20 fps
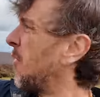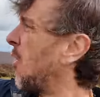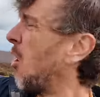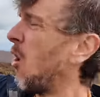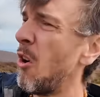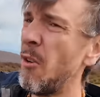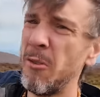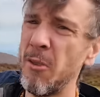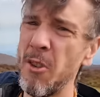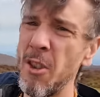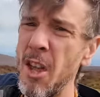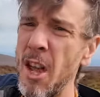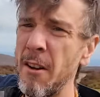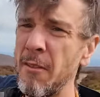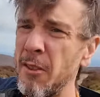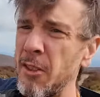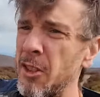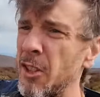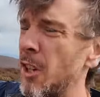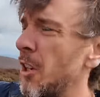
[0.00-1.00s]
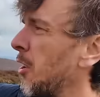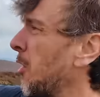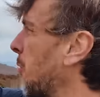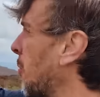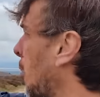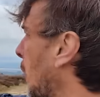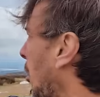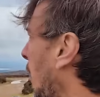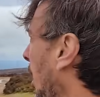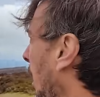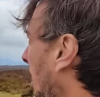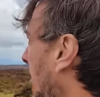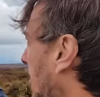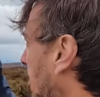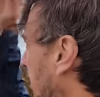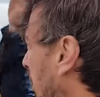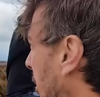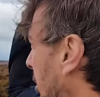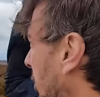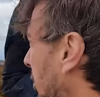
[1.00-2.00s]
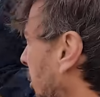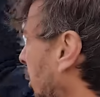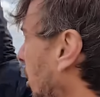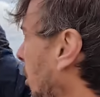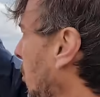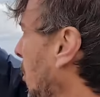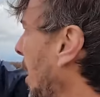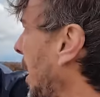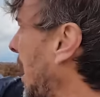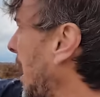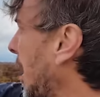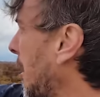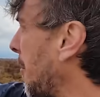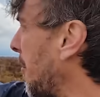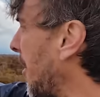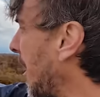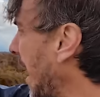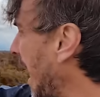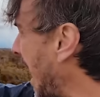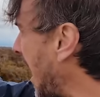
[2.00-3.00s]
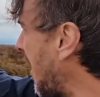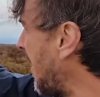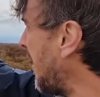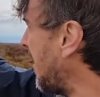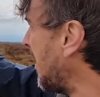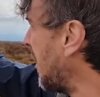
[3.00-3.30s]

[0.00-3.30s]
off on the other side of the water, Bristol away up there,